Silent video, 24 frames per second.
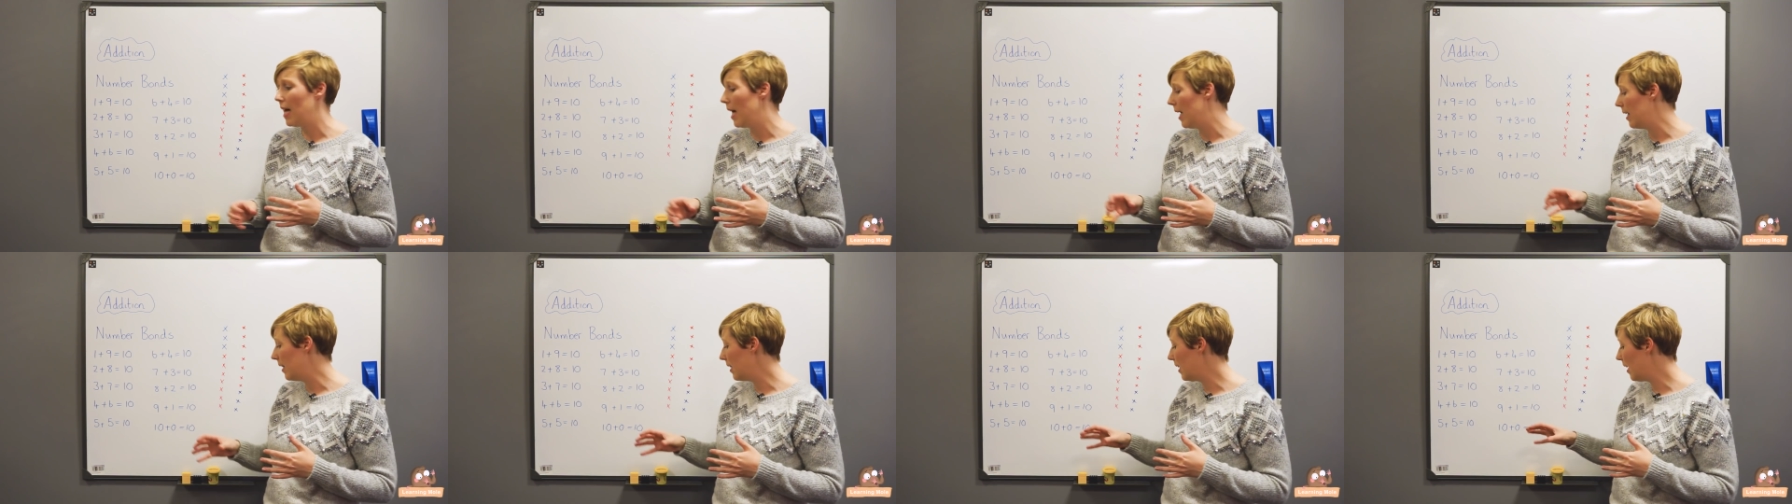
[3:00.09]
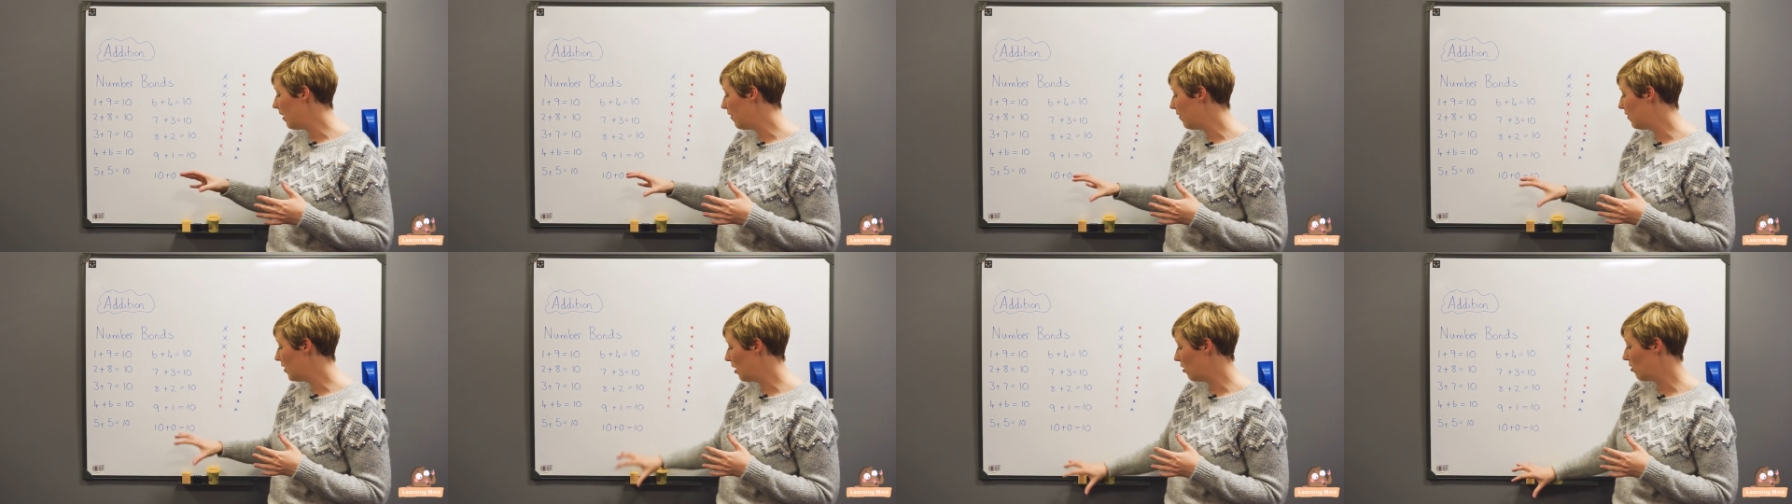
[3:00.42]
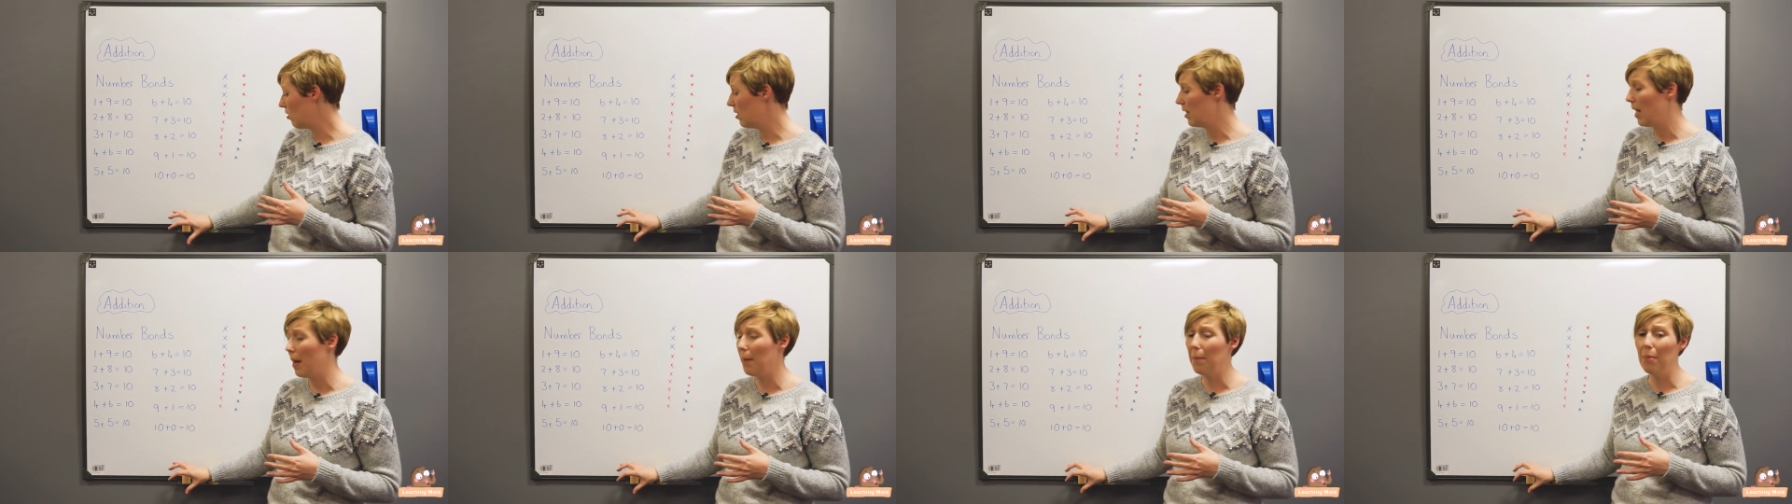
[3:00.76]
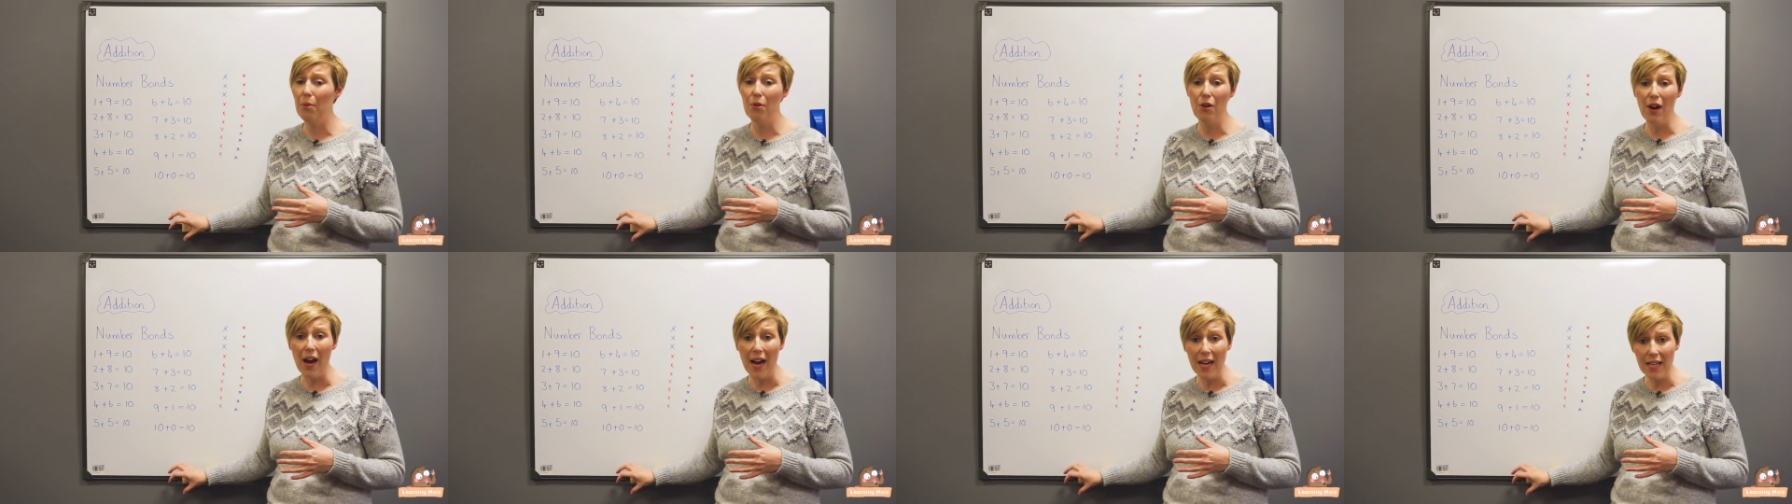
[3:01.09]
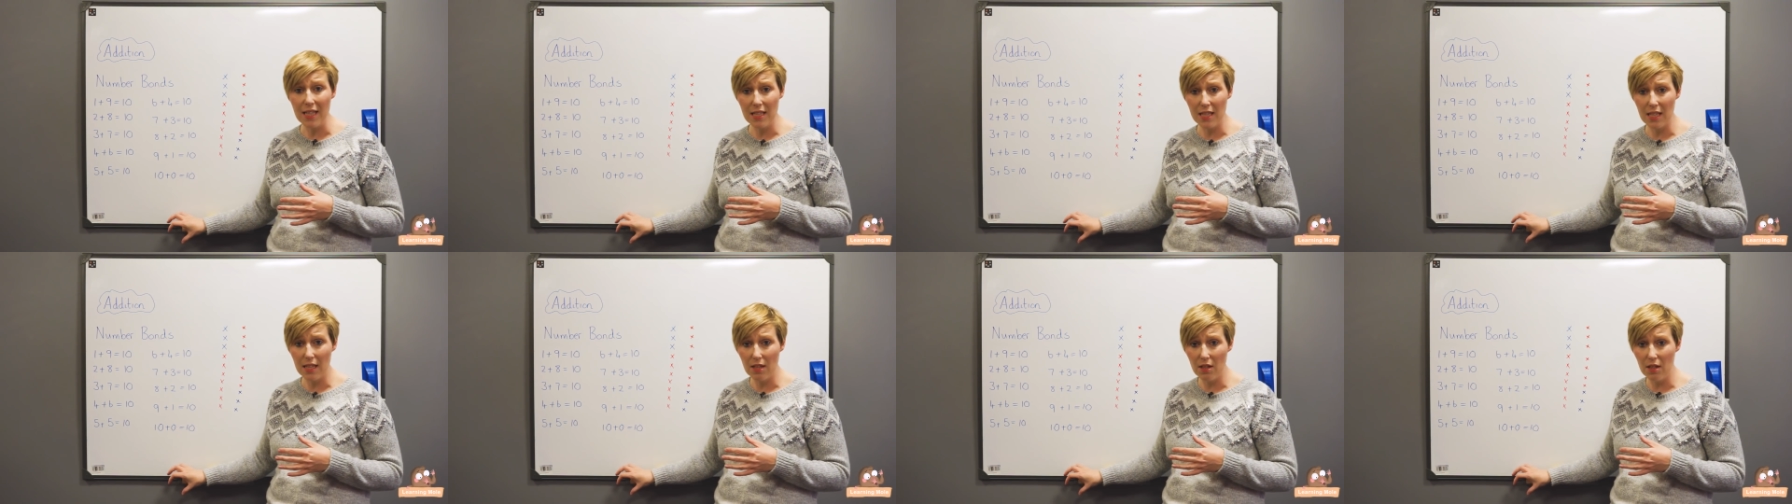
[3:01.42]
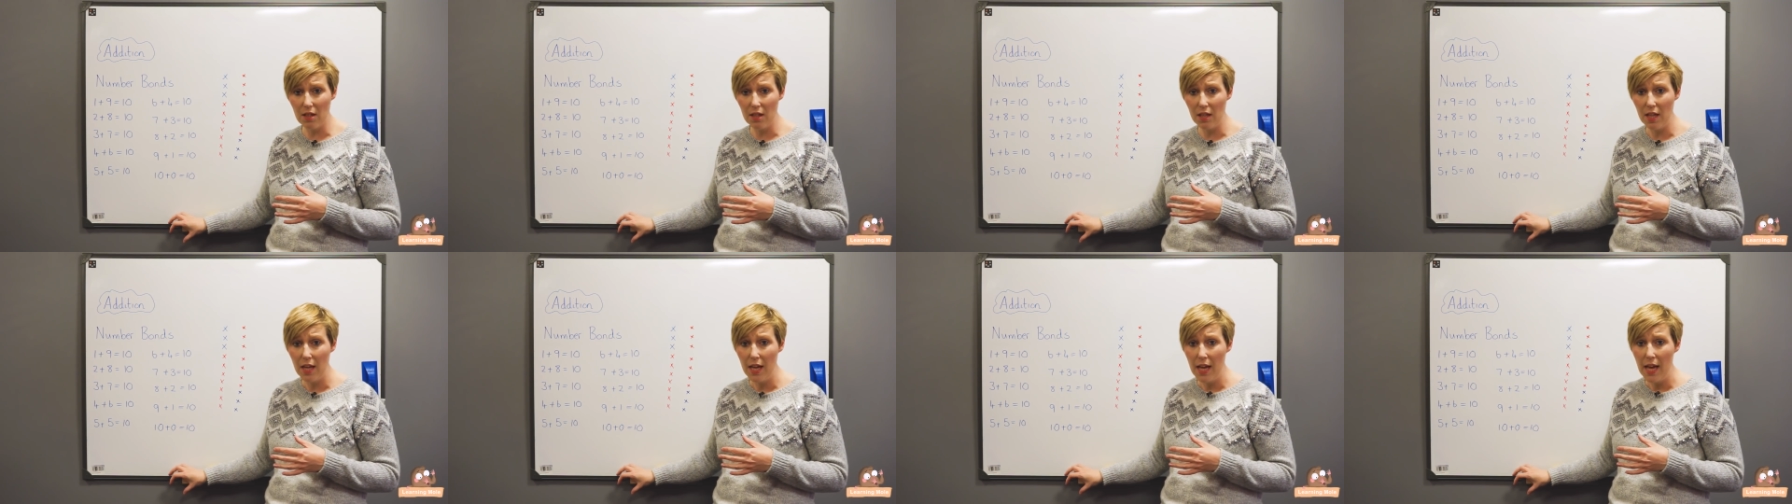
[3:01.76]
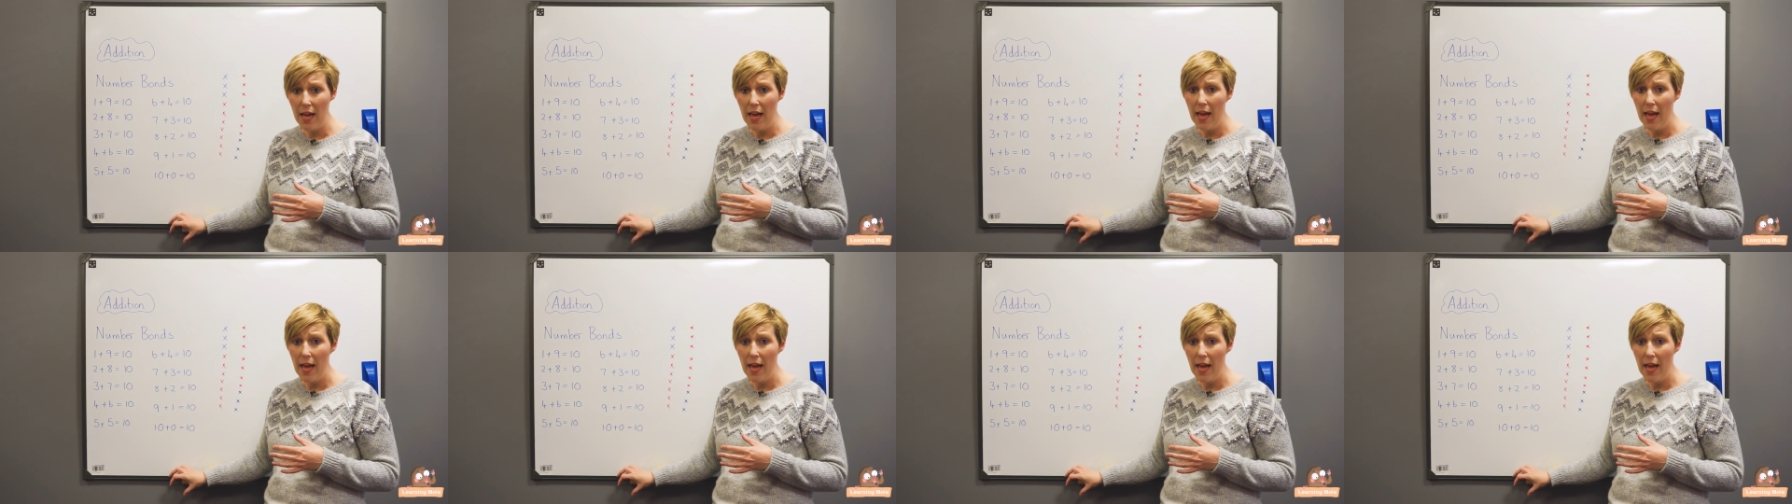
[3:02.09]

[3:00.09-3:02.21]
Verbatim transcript: and give children that practical,